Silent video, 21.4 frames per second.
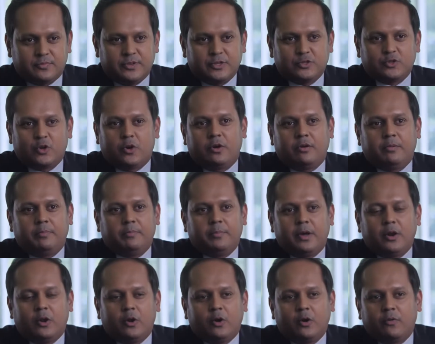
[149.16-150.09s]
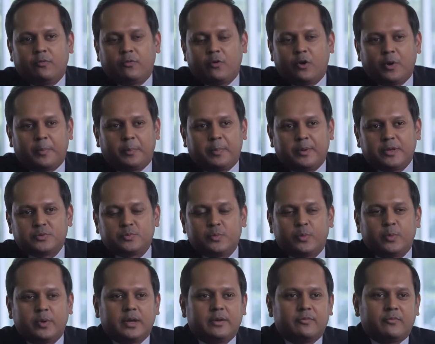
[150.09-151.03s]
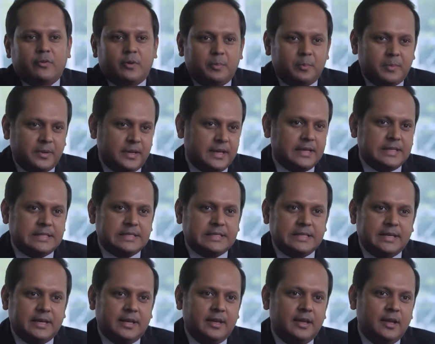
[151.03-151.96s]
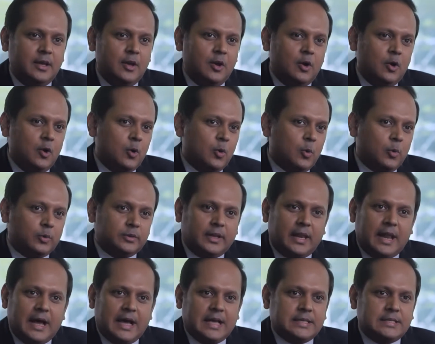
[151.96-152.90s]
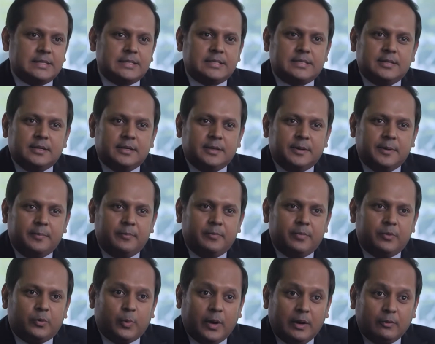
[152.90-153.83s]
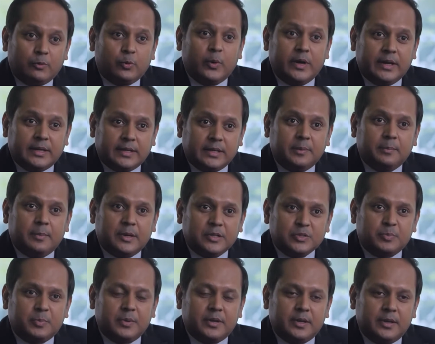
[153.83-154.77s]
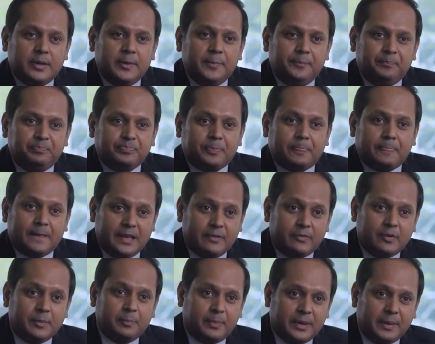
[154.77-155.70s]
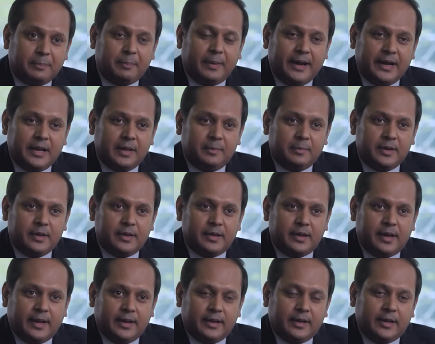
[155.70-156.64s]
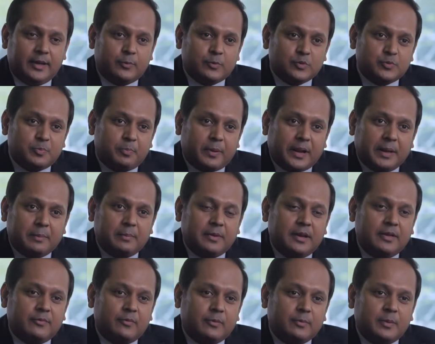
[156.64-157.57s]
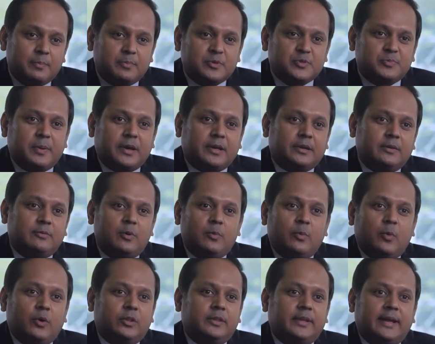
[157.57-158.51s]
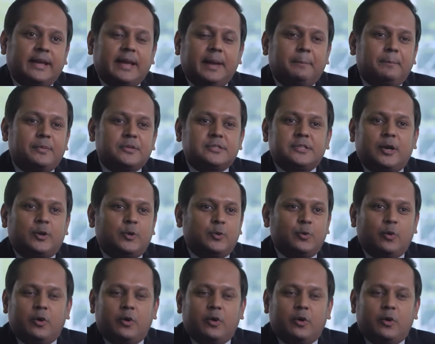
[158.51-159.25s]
We saw a lot of corporates moving in from BKC over the last uh, 12 to 18 months period, even pre-pandemic, and it was primarily from the perspective of what the campus had to